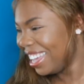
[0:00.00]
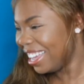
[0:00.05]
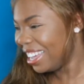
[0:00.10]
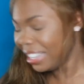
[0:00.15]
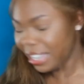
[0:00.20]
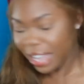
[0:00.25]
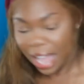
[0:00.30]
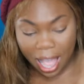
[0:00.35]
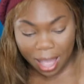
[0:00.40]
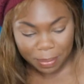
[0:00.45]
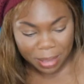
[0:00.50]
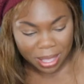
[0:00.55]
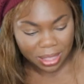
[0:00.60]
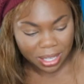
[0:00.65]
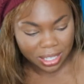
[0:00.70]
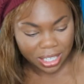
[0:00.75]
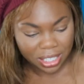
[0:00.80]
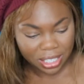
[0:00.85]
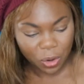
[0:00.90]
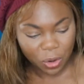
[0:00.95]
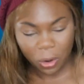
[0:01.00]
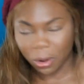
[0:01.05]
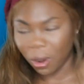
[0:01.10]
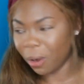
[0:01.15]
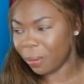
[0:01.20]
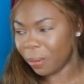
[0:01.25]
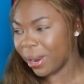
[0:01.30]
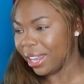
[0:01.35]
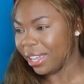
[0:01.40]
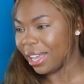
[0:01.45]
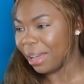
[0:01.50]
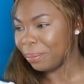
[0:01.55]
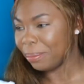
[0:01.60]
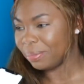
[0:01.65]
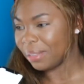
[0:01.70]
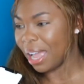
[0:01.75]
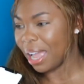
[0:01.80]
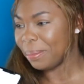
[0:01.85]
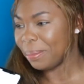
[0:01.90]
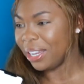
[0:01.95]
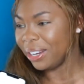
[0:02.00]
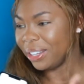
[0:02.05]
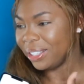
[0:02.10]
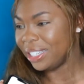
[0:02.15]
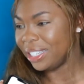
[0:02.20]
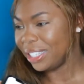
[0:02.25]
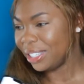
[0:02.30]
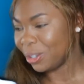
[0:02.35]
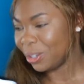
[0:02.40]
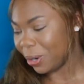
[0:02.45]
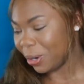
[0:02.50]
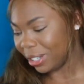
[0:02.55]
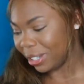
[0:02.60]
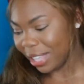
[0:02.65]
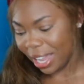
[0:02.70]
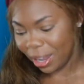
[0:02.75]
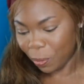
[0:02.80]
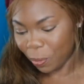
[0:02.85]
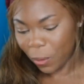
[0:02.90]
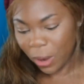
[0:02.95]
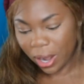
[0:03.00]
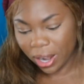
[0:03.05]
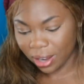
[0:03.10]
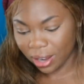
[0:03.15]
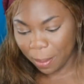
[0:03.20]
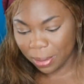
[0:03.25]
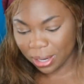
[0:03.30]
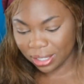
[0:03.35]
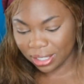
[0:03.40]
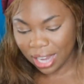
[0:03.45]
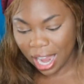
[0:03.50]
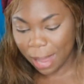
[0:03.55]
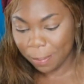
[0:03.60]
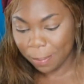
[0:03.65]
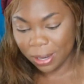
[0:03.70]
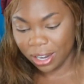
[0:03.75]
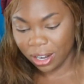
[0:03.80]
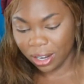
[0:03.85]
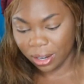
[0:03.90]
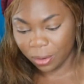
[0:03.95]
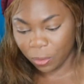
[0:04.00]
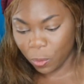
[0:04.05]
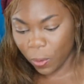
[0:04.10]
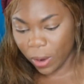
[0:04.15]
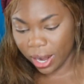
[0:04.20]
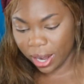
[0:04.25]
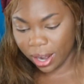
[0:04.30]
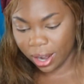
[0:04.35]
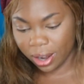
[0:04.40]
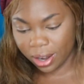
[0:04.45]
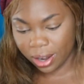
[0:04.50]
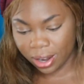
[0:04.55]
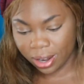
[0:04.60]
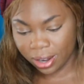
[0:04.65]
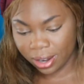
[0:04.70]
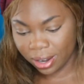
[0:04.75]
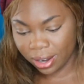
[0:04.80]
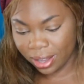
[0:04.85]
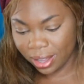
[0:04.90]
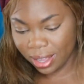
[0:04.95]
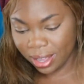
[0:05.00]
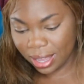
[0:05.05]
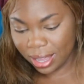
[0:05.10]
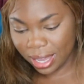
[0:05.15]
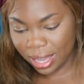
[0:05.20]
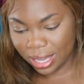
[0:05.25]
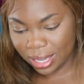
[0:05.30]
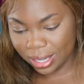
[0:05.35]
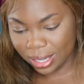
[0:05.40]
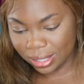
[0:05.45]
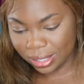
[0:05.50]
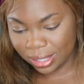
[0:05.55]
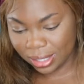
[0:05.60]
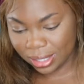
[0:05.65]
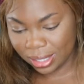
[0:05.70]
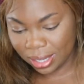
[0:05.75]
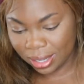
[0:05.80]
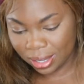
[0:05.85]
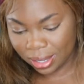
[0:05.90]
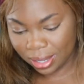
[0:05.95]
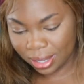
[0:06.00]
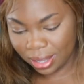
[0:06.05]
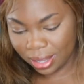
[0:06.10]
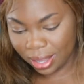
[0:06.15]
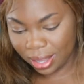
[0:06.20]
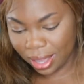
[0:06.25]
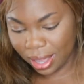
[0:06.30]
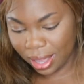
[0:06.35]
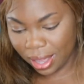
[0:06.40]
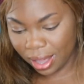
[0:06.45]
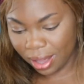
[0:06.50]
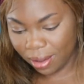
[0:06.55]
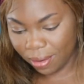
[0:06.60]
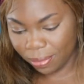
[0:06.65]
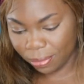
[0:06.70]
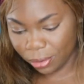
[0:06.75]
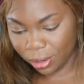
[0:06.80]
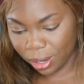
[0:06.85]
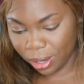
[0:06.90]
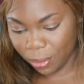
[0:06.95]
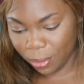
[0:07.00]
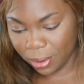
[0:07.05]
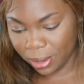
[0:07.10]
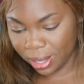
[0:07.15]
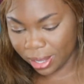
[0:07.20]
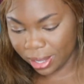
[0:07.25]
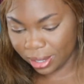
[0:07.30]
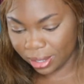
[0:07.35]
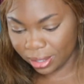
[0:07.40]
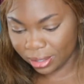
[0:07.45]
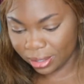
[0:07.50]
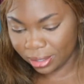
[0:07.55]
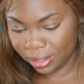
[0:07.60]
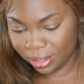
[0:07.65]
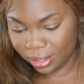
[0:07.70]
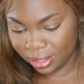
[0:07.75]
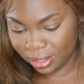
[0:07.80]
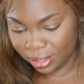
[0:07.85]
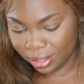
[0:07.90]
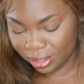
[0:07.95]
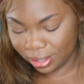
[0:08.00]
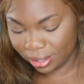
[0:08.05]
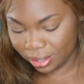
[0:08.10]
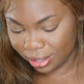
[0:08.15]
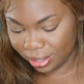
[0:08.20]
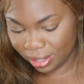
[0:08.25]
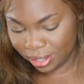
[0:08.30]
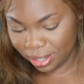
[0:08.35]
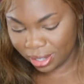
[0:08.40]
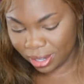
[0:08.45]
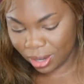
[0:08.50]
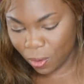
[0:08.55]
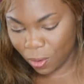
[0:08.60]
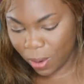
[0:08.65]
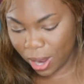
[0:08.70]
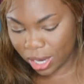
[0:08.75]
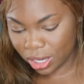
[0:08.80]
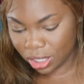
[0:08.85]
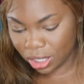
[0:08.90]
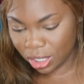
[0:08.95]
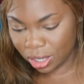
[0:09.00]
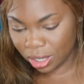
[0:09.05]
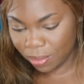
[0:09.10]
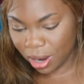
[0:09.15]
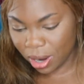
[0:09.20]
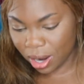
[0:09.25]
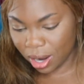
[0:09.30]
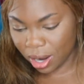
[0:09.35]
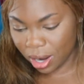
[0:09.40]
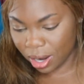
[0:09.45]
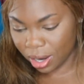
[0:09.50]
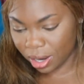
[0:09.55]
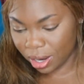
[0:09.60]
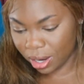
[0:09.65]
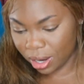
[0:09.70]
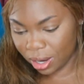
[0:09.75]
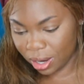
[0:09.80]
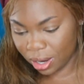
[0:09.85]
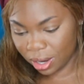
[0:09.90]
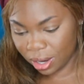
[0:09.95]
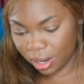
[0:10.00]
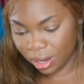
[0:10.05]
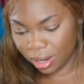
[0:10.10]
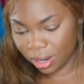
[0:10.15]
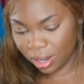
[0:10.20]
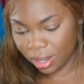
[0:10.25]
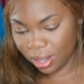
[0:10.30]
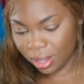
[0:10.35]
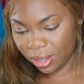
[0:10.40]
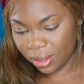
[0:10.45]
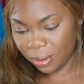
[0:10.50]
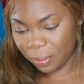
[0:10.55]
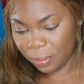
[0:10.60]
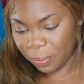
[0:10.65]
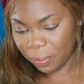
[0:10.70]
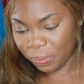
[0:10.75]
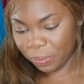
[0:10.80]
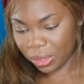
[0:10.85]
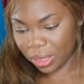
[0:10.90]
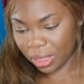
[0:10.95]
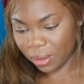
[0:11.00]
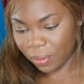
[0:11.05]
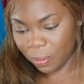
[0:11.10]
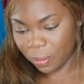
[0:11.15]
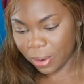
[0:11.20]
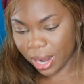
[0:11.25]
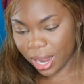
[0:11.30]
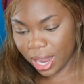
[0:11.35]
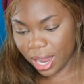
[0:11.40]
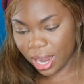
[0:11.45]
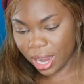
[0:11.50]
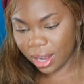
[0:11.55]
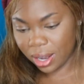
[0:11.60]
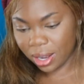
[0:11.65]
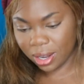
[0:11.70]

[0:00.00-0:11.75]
Yeah, I'm in the Discord already. I'm here in the Discord. Like, where? I'm going to type in here. Where is... everyone? Question mark. Right?